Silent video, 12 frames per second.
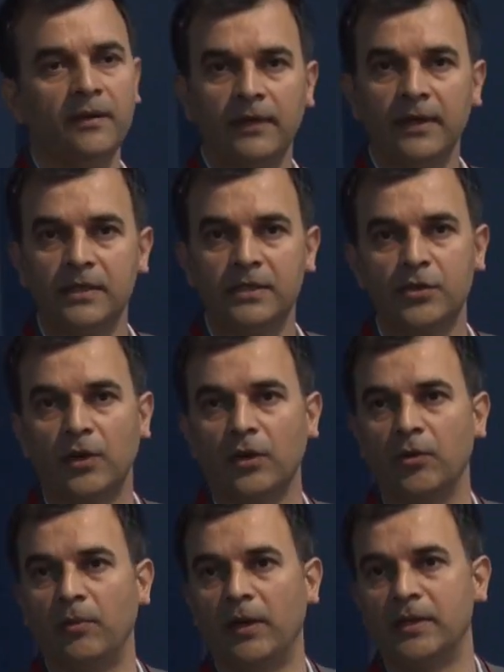very strong
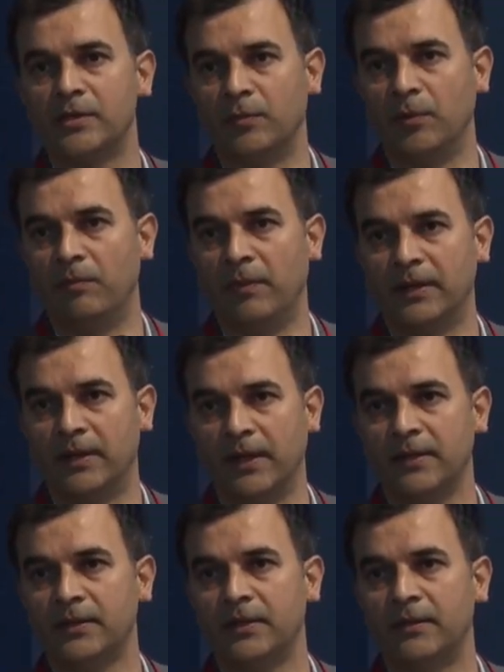humanist movement
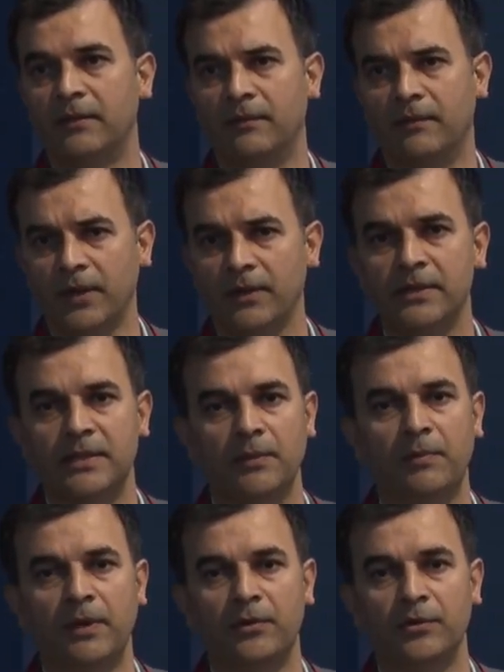there, very
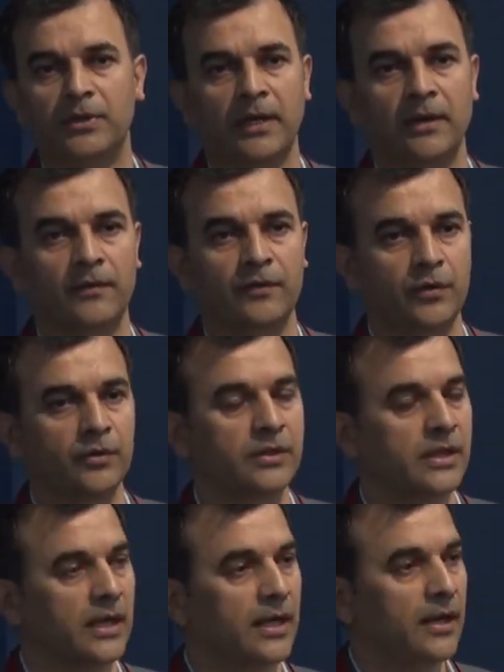deeply rooted, of course.